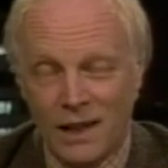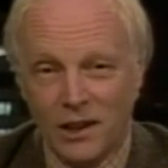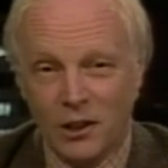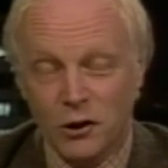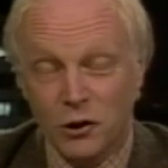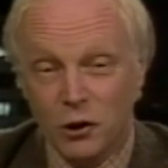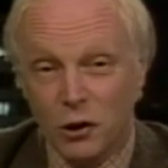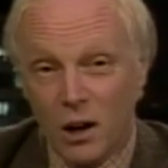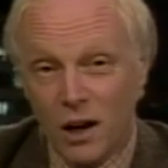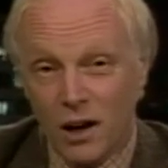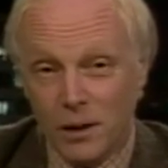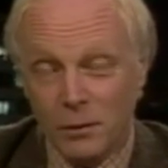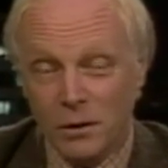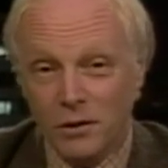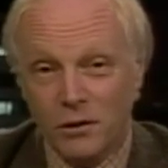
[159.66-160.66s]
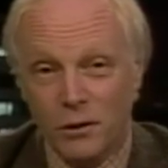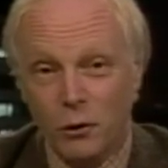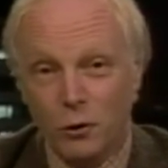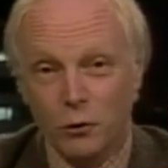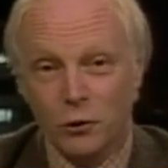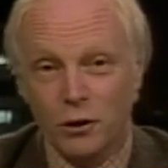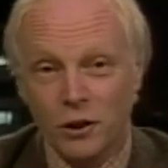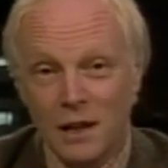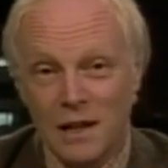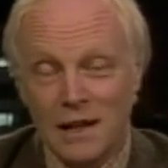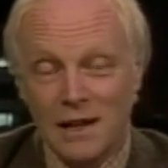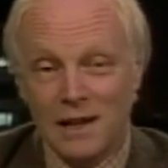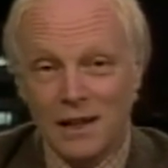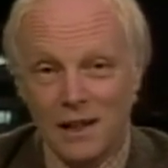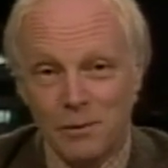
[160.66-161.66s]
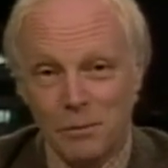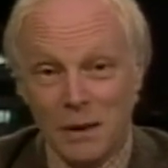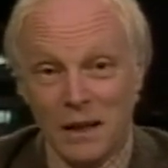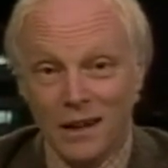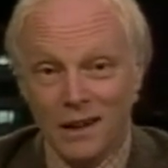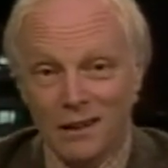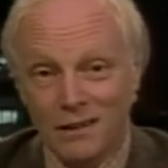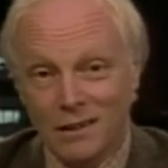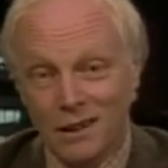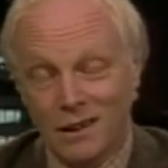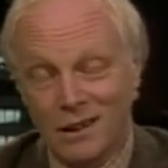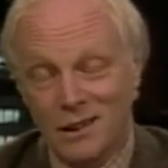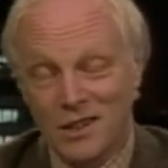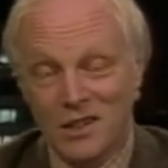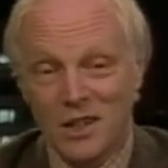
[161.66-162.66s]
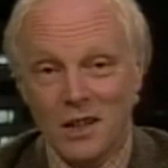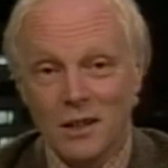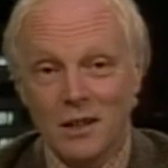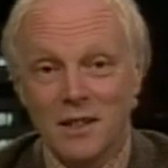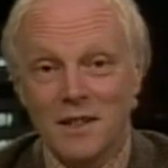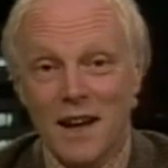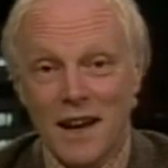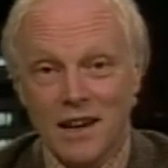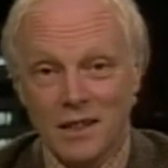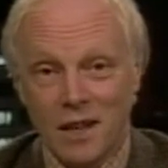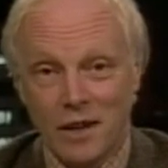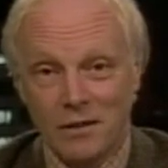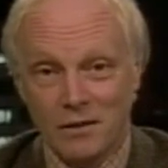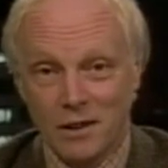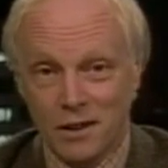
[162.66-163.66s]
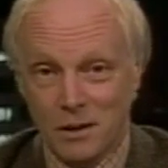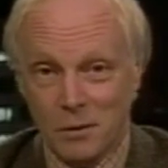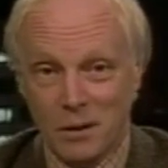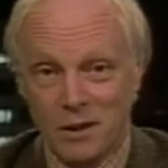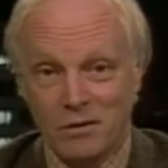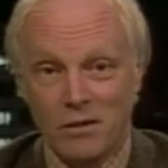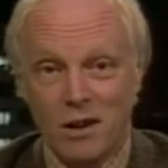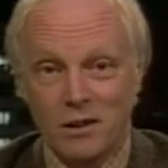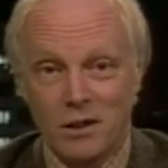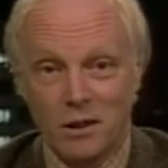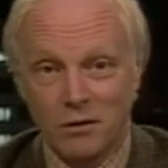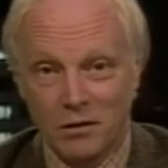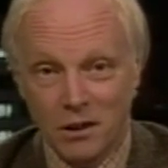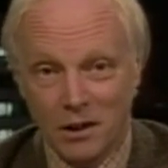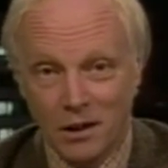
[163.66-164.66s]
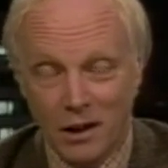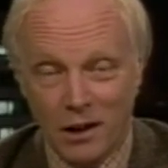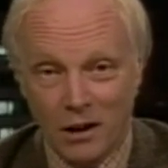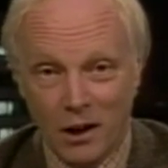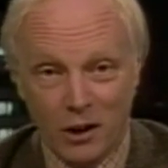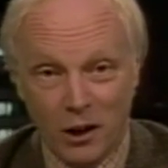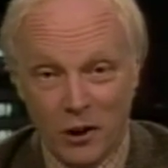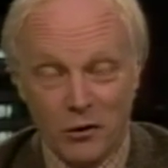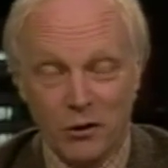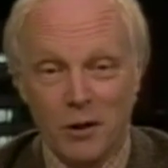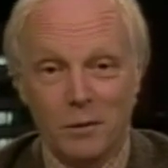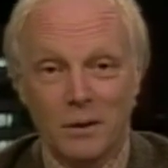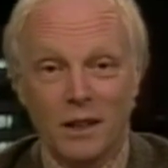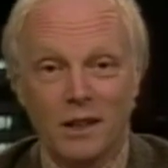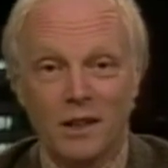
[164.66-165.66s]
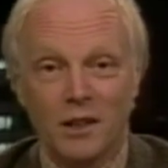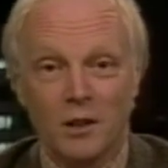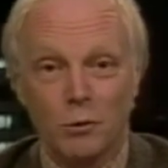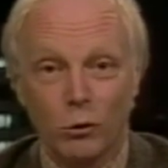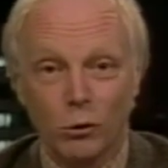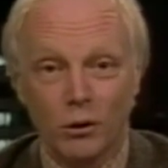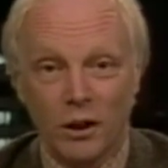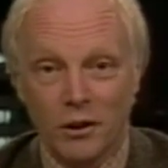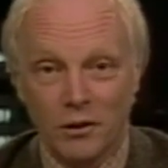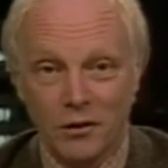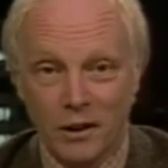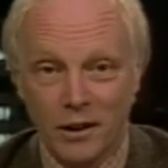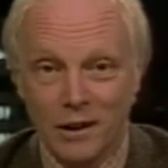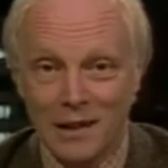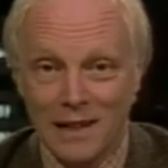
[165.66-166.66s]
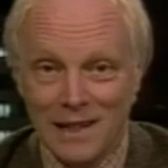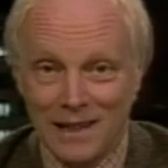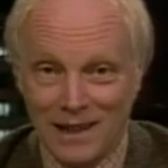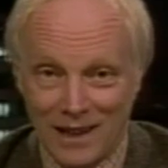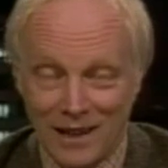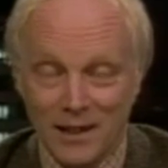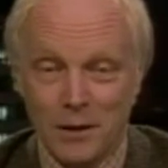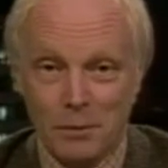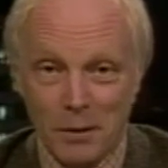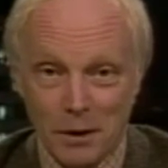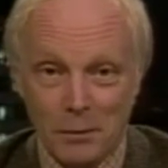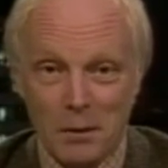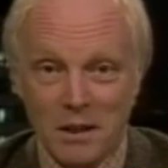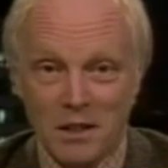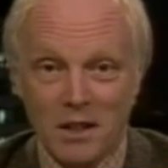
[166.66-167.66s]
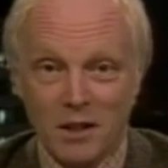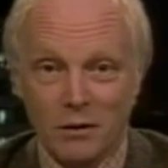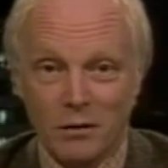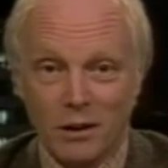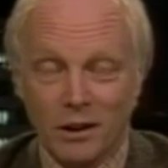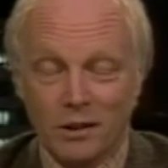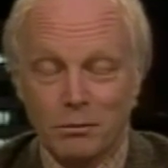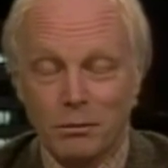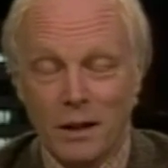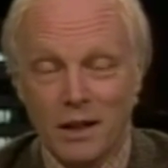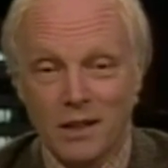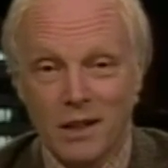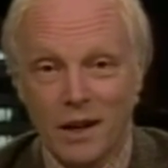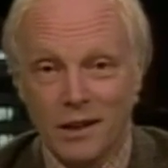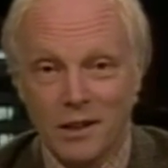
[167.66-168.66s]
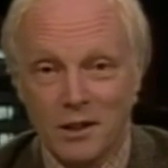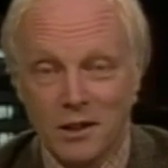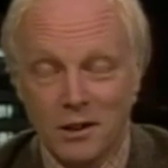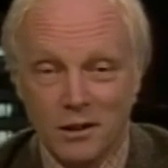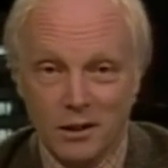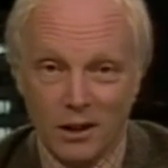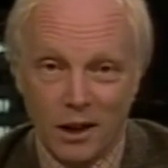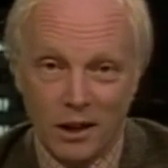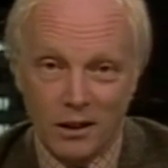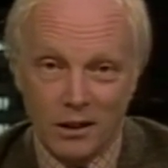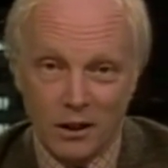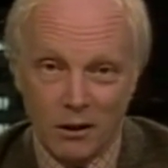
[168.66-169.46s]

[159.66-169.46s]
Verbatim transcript: It can try, but of course, um, being considered a tax haven is a big advantage for a, a, country, particularly a small country, and it's big business for a place like Liechtenstein.